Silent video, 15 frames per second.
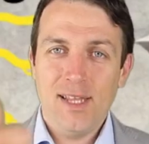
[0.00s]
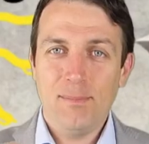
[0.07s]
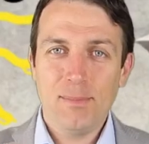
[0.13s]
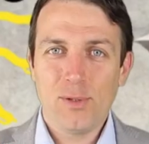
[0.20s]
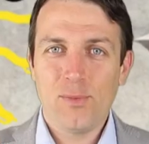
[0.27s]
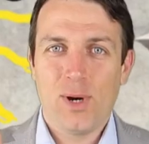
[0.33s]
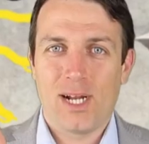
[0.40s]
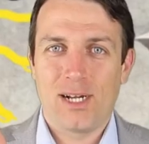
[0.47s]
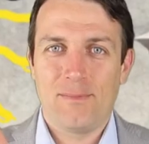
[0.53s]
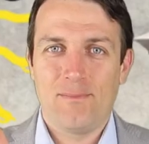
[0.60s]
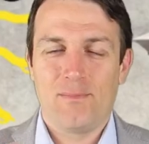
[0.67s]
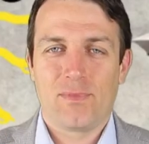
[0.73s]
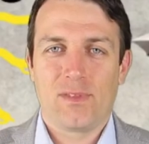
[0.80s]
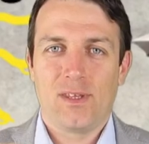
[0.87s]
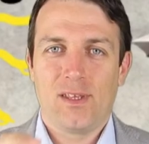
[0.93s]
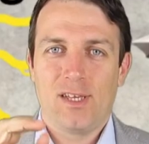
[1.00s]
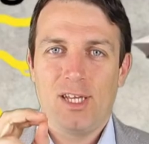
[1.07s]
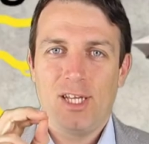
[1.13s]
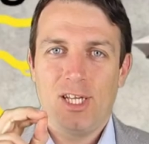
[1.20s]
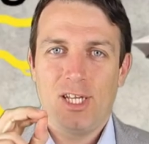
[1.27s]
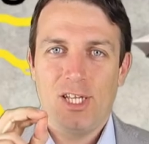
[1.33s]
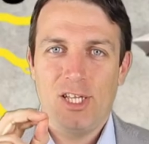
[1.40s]
Number one,
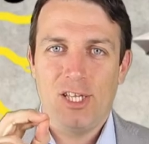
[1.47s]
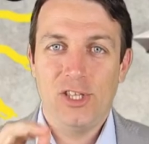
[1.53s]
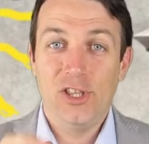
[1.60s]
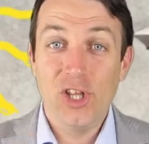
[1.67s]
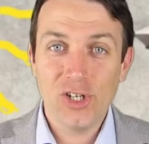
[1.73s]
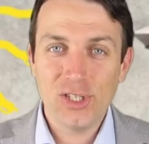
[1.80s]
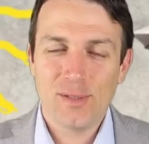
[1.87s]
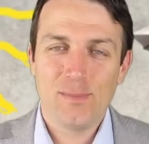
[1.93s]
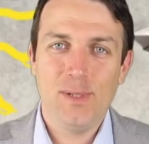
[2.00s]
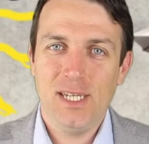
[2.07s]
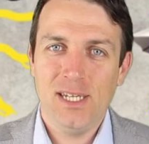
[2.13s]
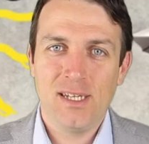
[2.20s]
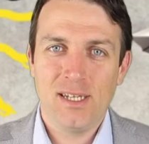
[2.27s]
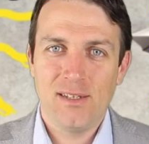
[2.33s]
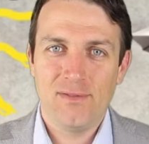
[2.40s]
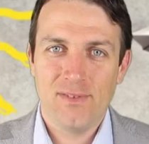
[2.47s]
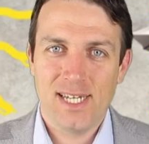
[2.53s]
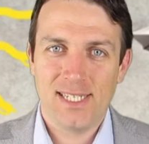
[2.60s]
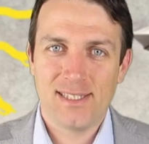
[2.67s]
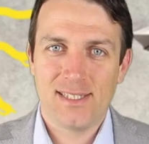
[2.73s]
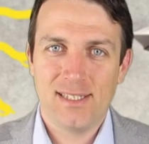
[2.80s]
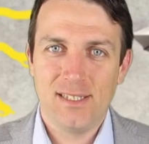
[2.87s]
not being
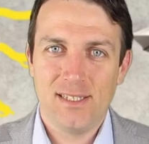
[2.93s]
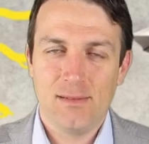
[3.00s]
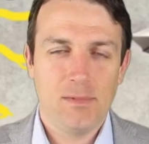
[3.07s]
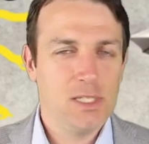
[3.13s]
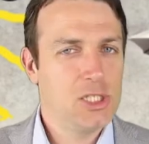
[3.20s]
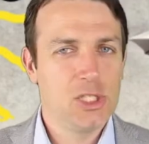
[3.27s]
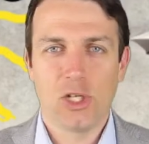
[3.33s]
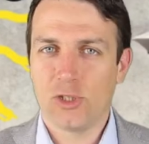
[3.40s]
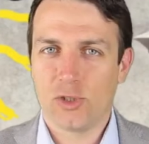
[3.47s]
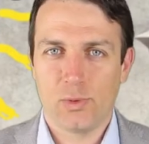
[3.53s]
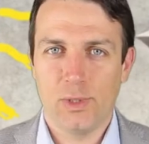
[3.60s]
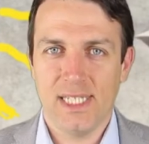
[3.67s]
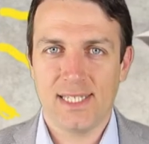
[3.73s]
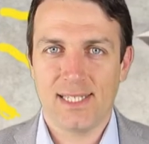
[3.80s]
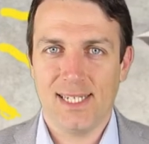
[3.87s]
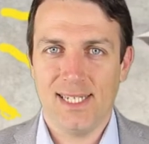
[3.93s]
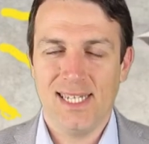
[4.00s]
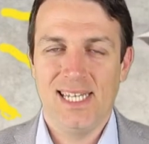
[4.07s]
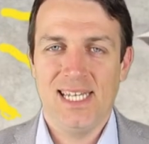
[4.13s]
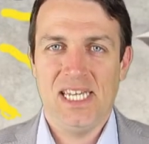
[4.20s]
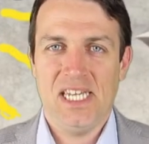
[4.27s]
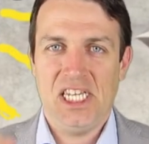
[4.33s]
invested is not risky,
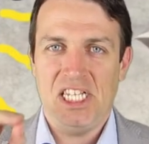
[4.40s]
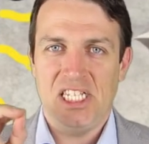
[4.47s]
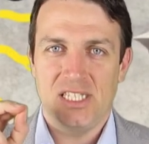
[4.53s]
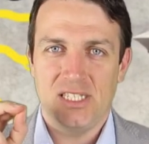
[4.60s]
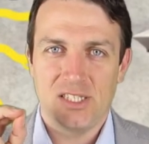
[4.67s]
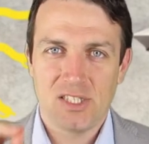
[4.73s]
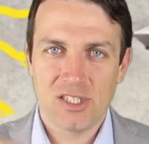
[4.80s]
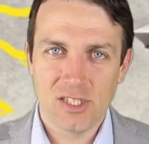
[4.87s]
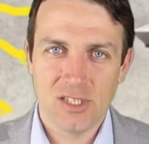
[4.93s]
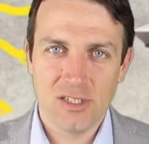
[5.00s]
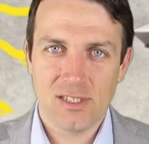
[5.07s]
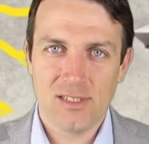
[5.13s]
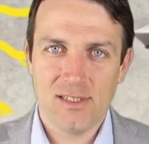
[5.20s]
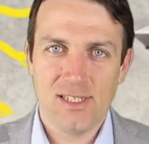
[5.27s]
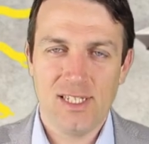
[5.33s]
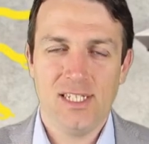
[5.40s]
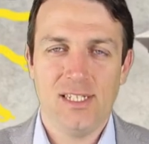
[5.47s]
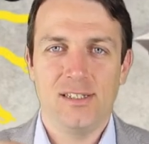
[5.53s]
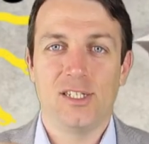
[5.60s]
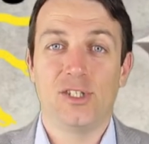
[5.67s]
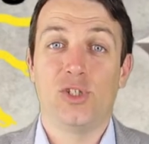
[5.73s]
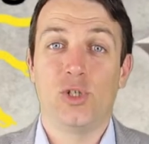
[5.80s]
is a certainty
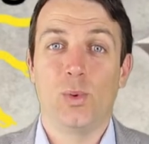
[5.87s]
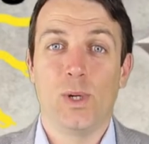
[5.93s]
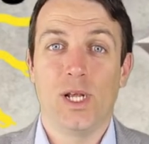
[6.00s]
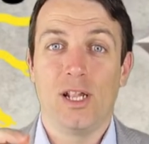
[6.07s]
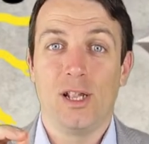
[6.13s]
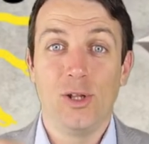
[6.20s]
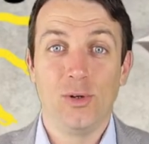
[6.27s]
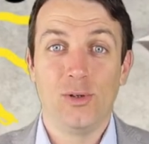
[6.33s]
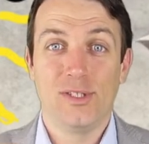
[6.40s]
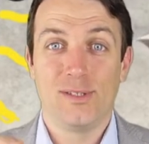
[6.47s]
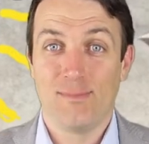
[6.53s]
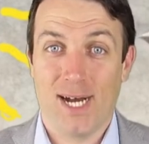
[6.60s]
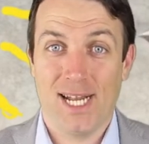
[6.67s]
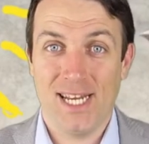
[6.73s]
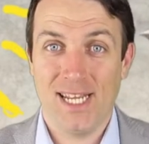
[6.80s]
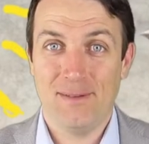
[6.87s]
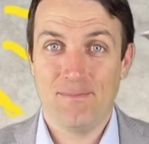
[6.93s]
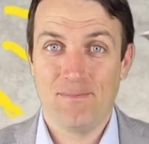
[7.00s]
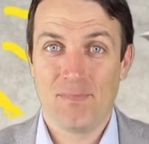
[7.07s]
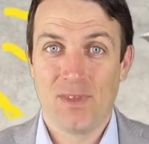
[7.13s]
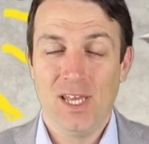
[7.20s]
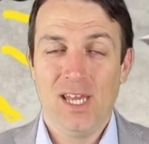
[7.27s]
that you will lose money.
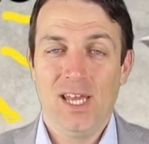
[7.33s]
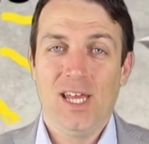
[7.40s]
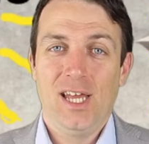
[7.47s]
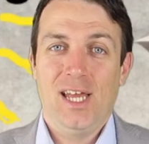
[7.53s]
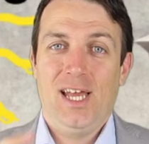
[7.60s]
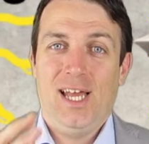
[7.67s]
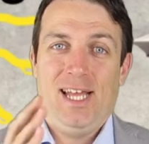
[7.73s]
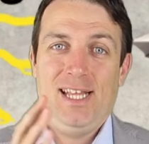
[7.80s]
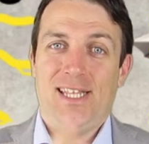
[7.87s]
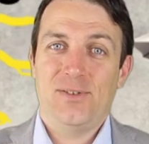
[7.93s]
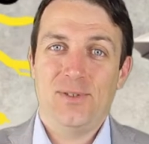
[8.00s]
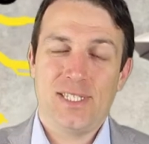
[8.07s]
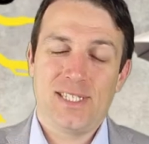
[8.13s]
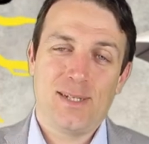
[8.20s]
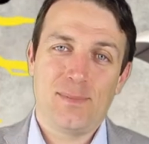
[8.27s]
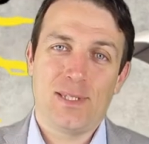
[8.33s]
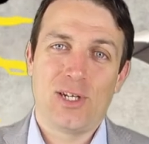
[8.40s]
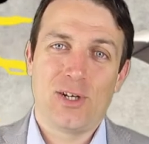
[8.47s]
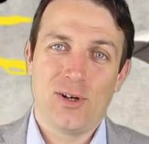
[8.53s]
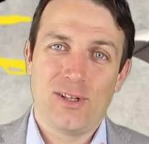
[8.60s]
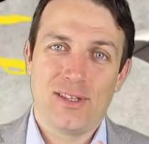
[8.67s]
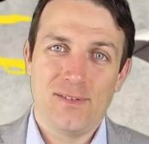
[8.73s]
There is something
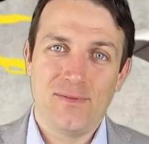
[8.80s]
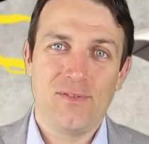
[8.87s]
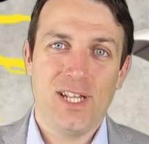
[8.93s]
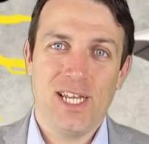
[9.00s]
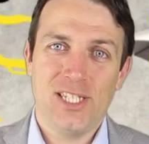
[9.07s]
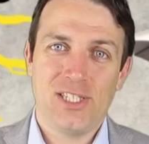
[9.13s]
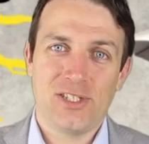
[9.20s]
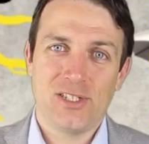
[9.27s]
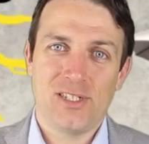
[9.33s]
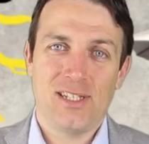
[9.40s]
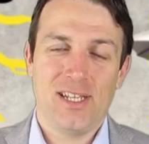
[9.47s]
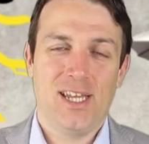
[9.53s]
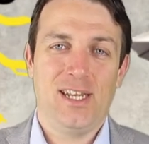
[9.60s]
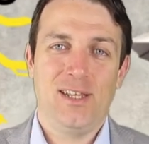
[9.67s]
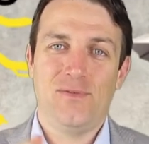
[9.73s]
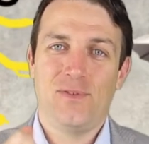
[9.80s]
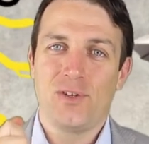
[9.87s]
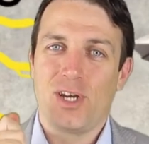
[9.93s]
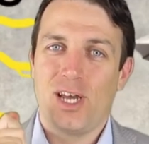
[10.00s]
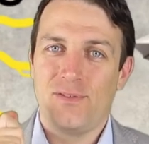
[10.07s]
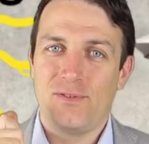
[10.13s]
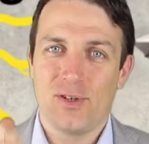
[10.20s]
called inflation, and if you
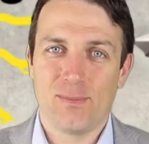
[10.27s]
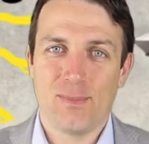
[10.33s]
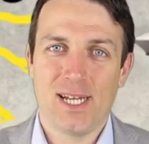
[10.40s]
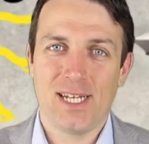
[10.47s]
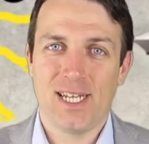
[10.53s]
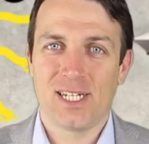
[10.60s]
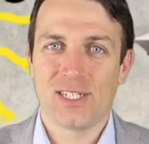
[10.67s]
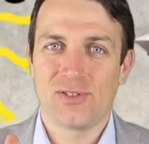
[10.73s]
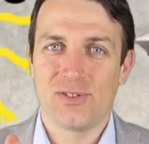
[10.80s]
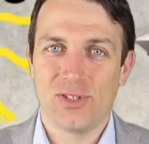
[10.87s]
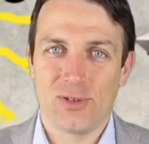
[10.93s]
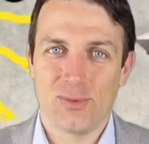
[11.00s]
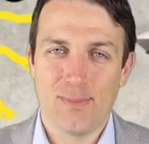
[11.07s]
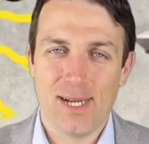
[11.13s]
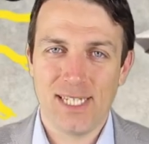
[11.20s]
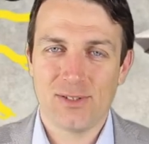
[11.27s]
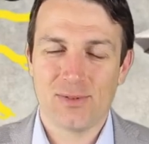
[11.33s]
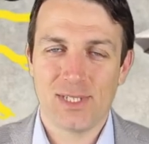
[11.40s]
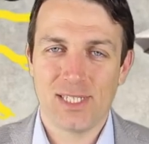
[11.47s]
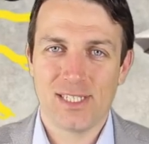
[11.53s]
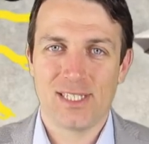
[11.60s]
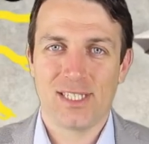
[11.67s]
have your money under your
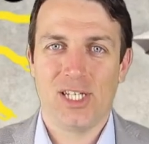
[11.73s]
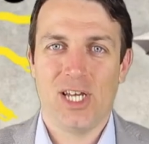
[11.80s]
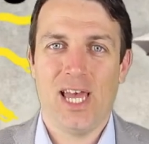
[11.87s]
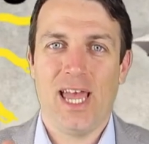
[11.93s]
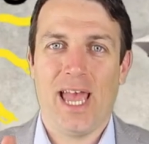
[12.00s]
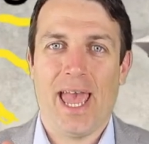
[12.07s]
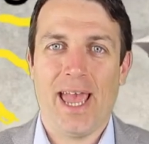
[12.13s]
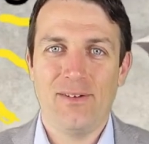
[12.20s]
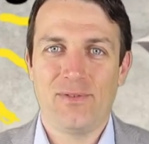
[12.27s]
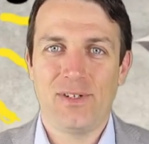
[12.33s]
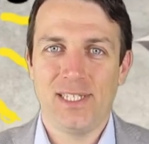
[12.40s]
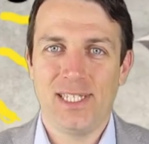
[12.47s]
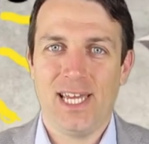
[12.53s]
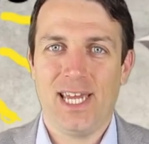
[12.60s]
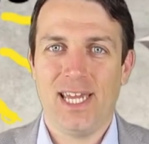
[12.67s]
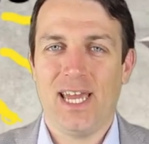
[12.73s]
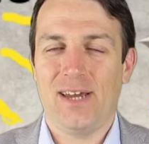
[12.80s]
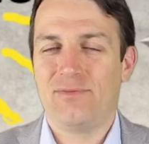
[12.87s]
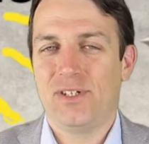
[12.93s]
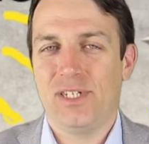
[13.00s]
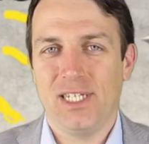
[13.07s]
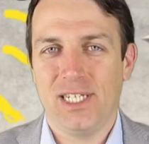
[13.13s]
mattress, every day,
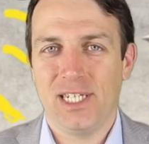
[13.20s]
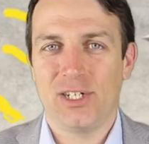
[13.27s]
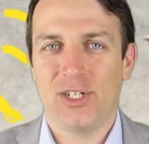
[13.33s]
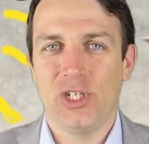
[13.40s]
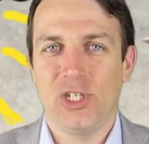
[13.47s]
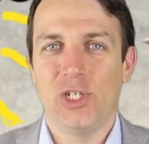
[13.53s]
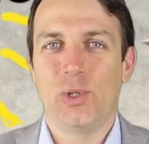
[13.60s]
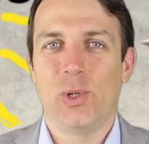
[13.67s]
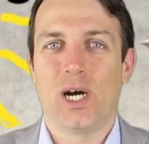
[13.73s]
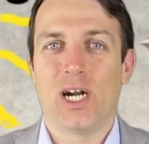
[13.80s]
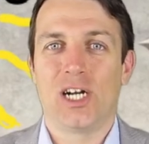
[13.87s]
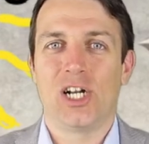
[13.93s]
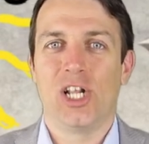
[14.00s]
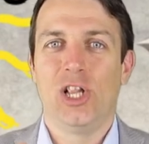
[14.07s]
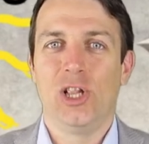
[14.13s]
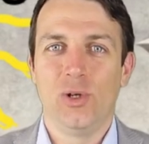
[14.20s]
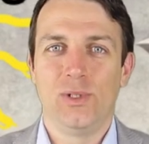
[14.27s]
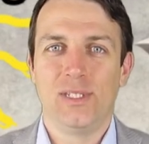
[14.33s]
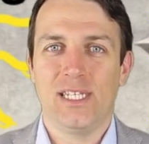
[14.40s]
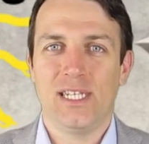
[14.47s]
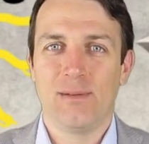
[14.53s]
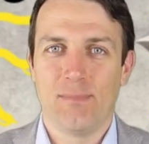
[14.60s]
every year, you are
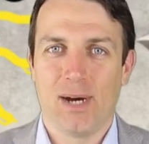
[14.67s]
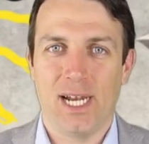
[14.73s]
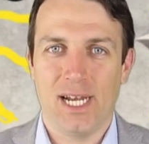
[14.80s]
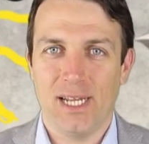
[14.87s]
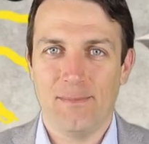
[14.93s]
losing money.